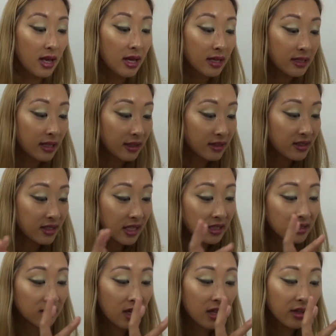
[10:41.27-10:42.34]
Now this
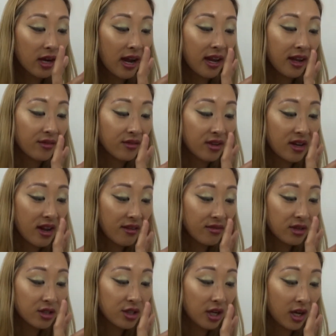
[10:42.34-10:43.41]
next color I have
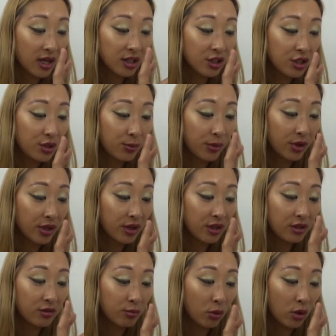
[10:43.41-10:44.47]
never touched, but it
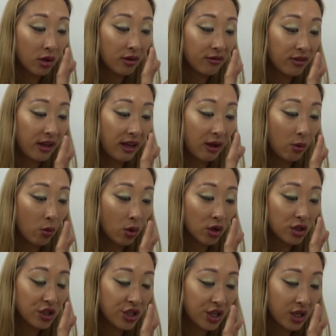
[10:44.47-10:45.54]
is more of a
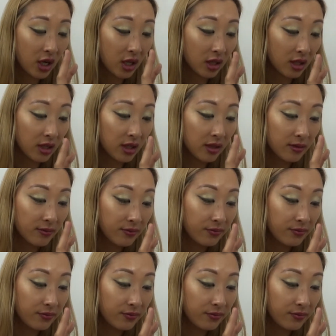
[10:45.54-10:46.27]
orangey color.